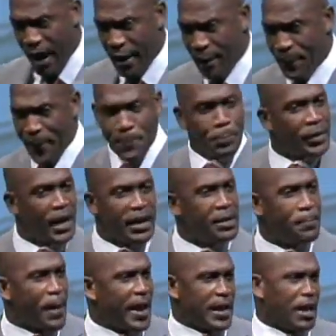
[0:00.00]
right?
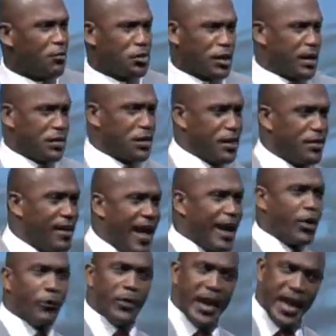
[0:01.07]
Anybody else would consider
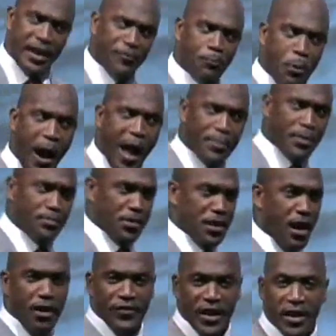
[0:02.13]
that creative problem
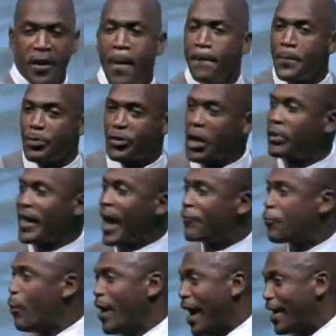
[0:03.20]
solving. So
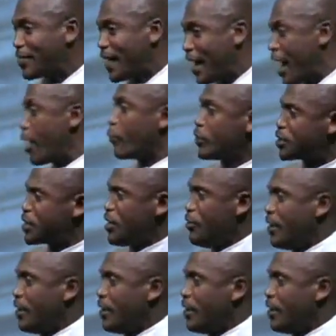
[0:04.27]
that's what I thought I was